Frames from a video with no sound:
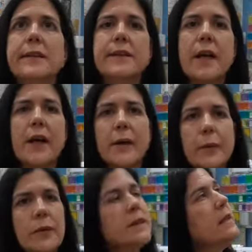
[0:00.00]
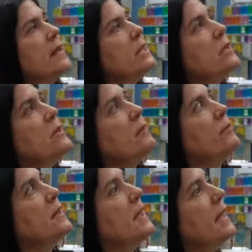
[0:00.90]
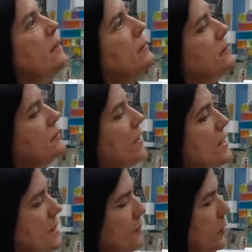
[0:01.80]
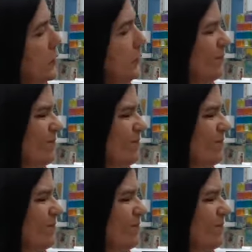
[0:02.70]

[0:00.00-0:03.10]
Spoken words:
So what did I do differently? First of all,